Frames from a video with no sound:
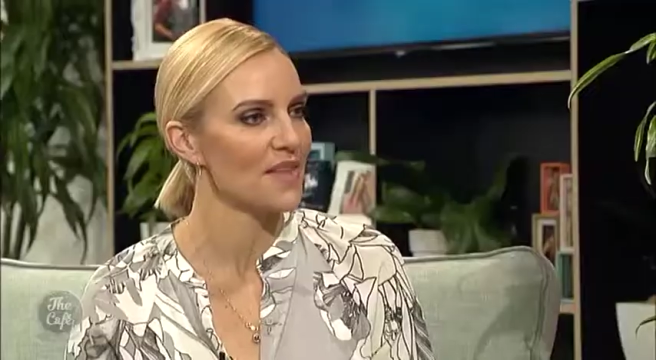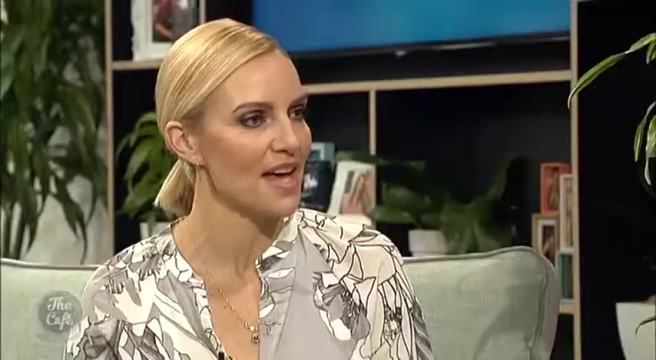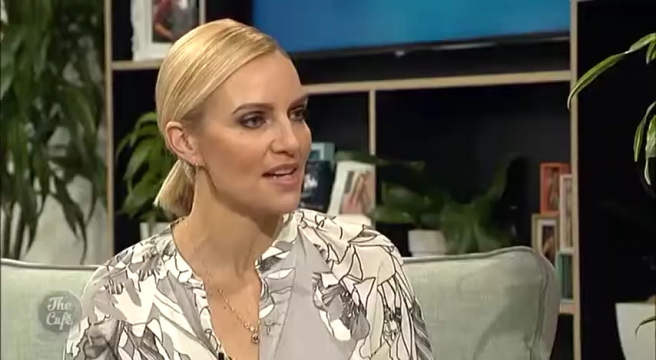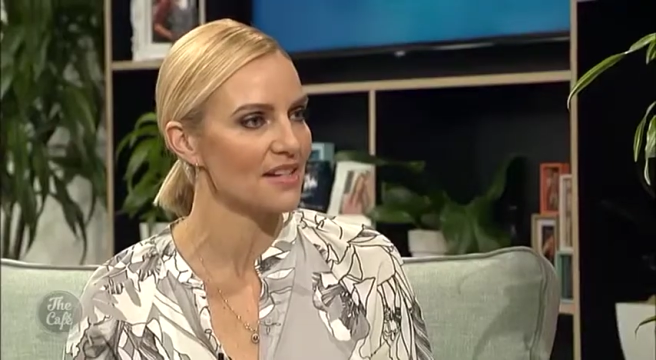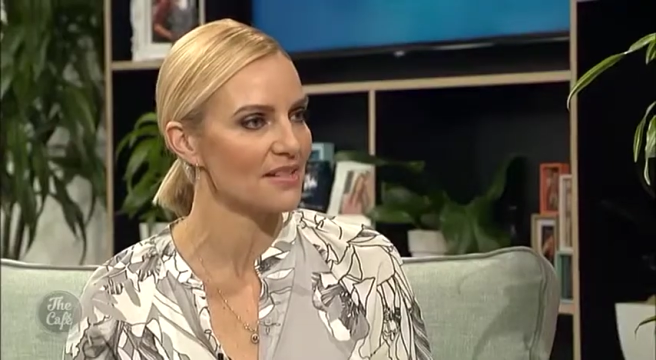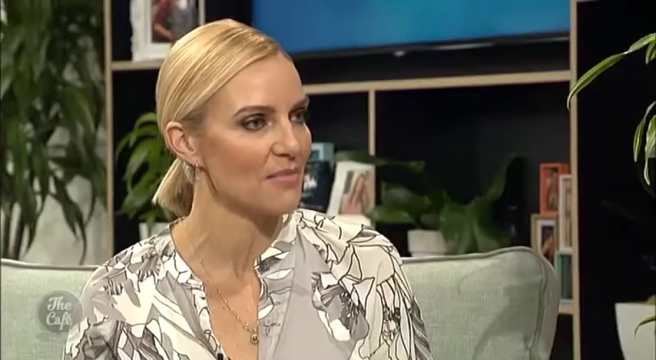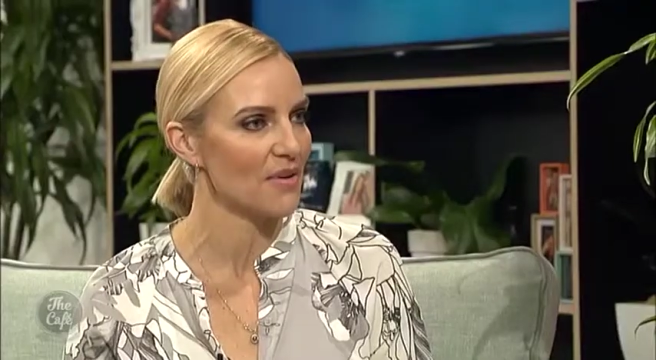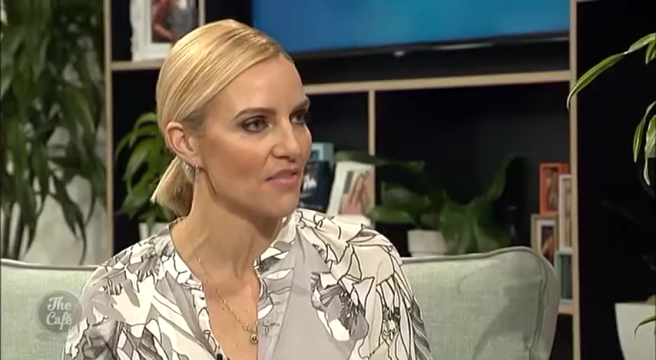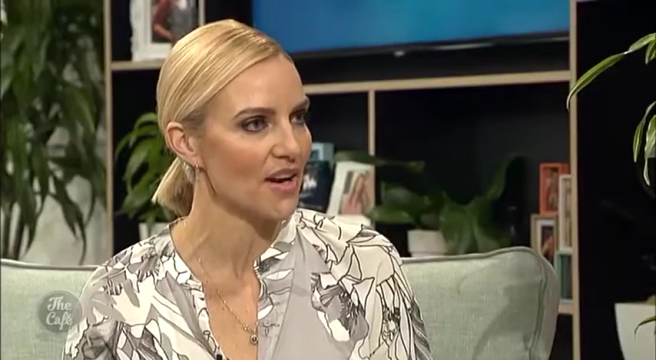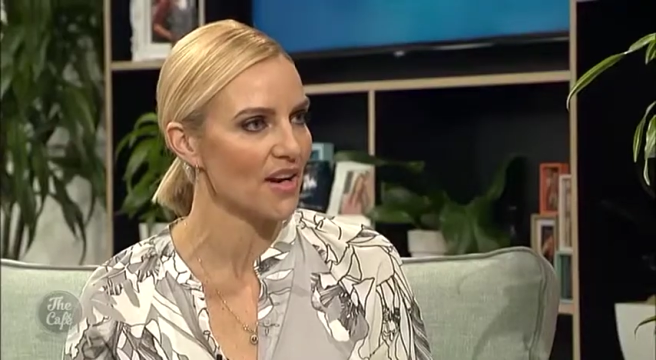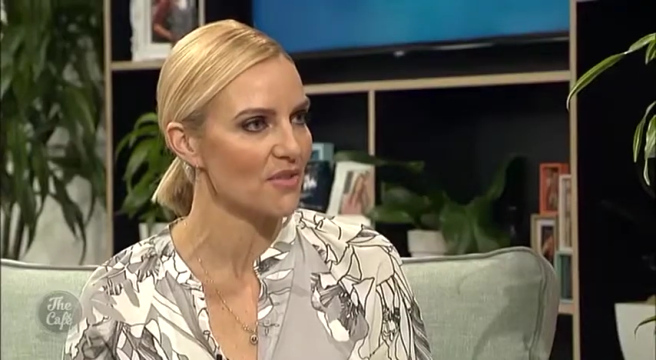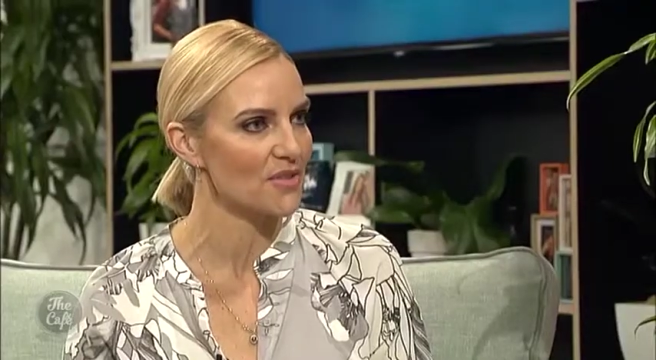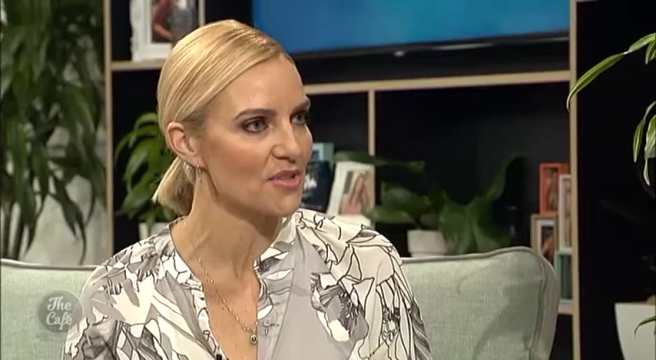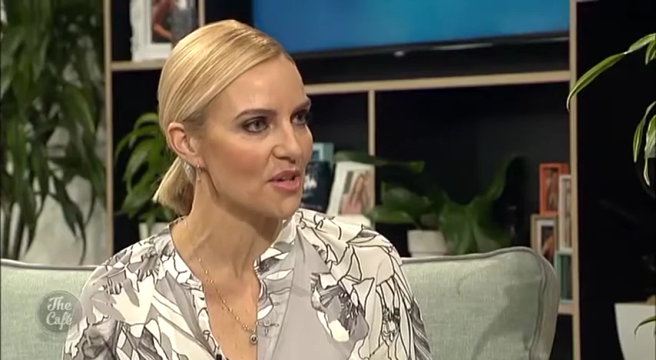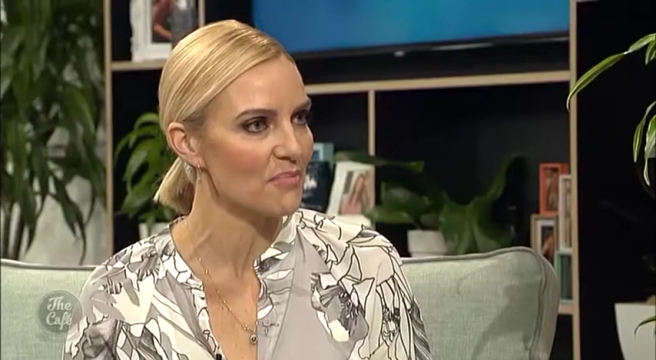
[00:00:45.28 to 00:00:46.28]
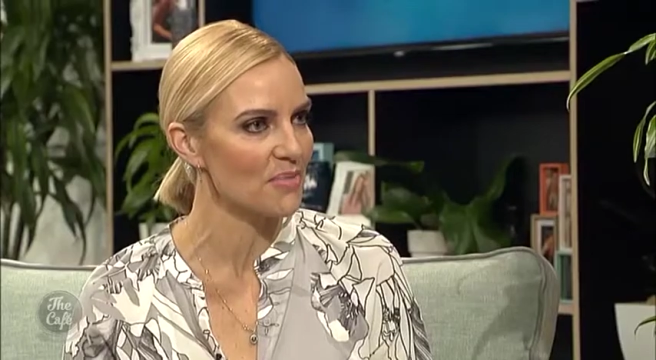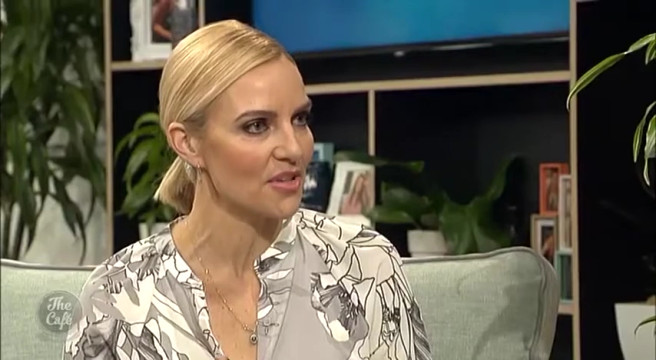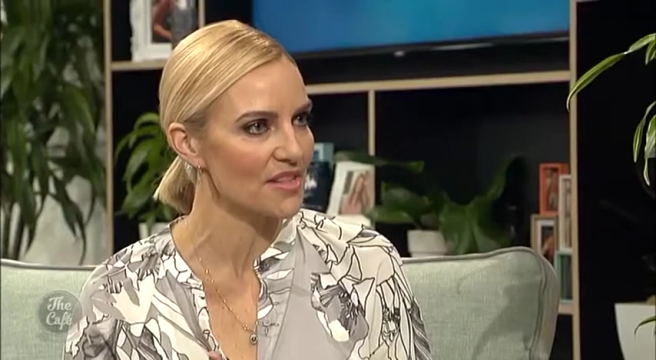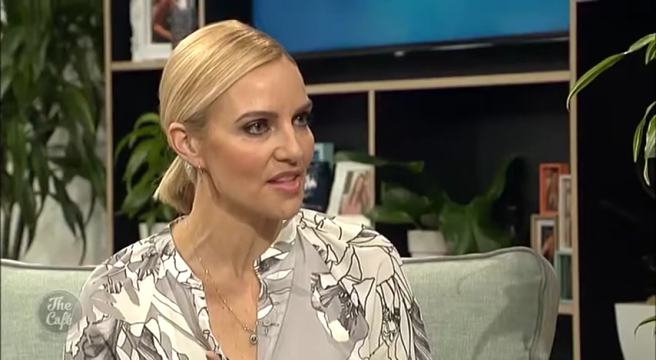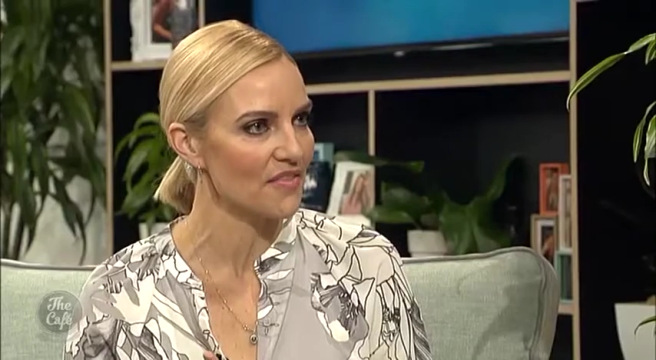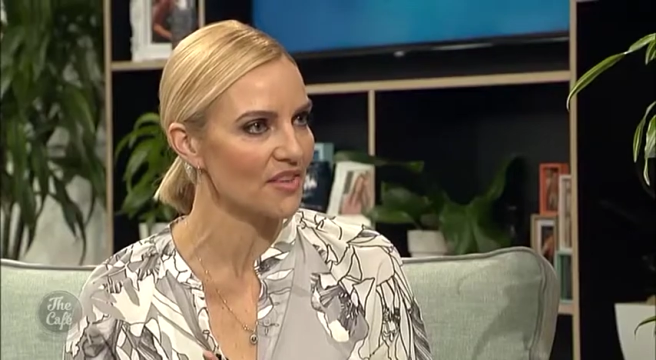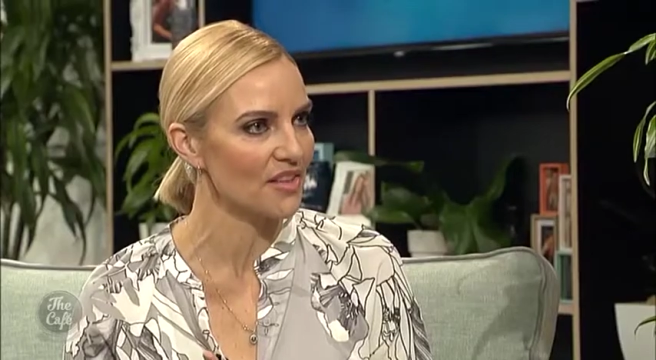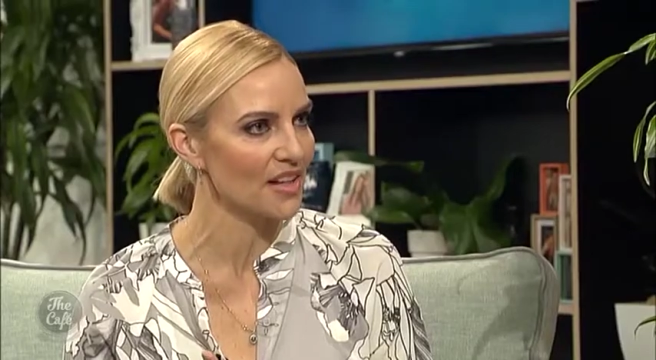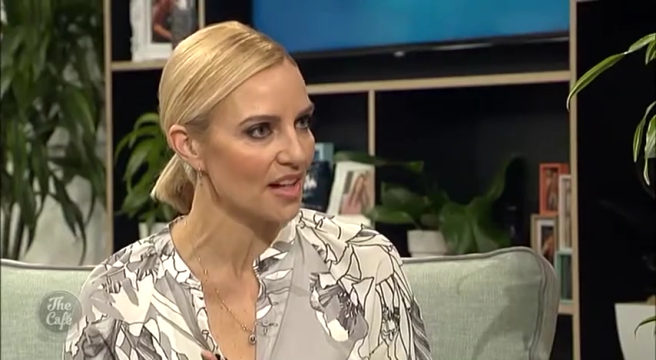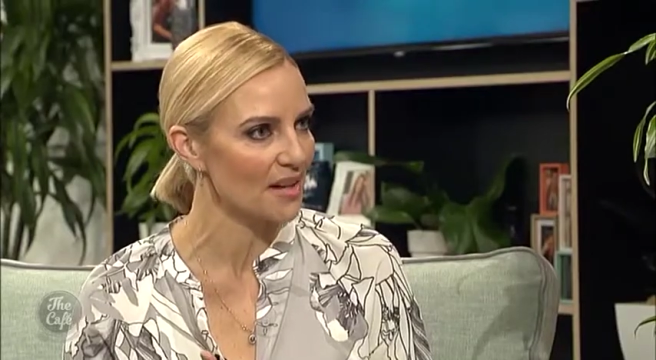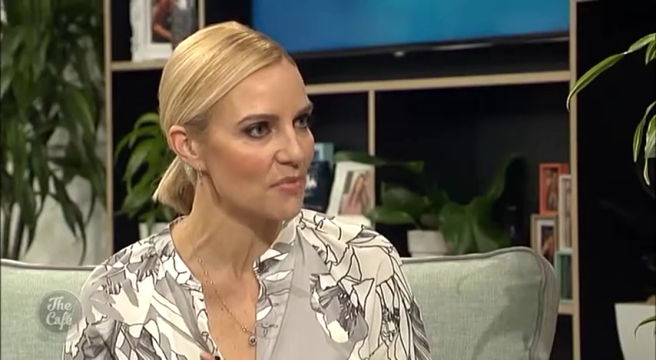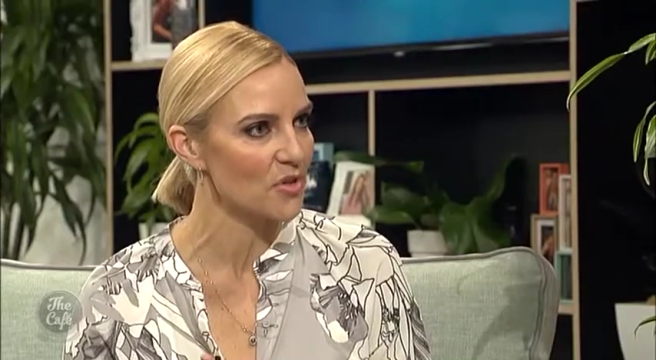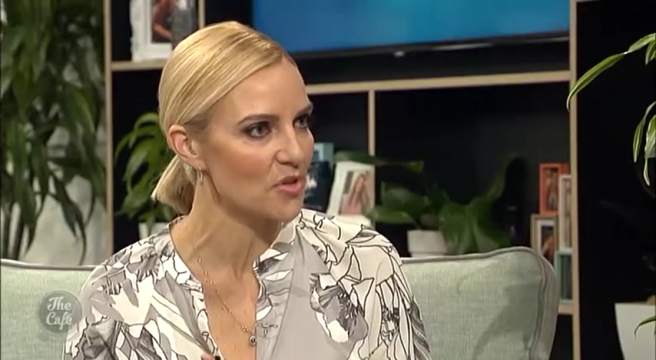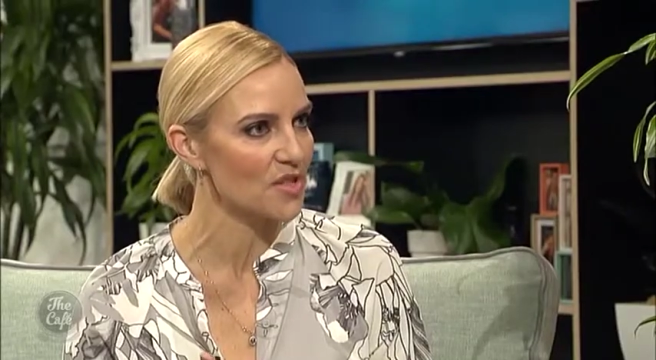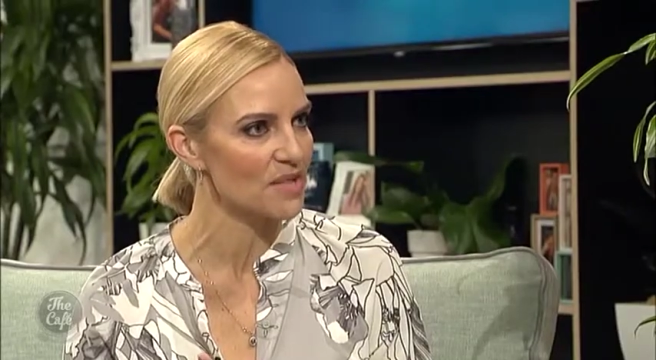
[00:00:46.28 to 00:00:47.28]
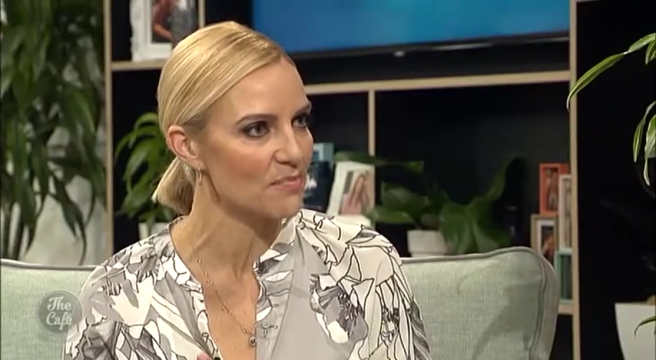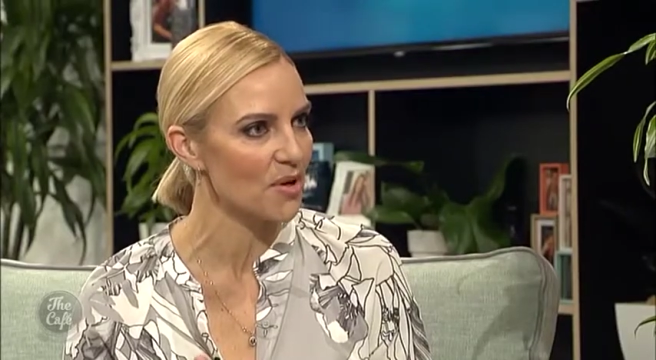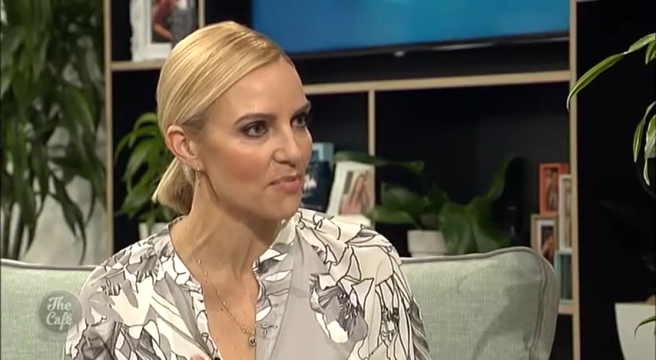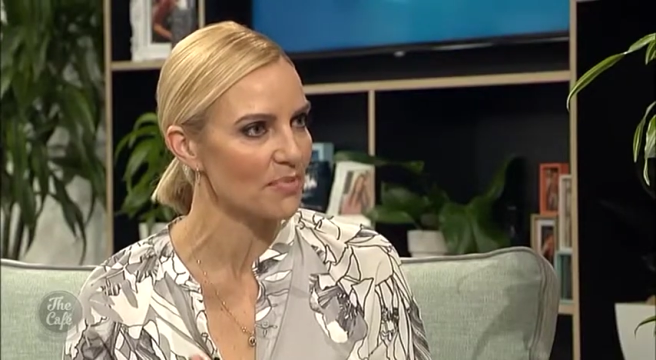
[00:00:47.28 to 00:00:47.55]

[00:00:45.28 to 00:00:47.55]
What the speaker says: without my fragrance on because I feel like I'm not dressed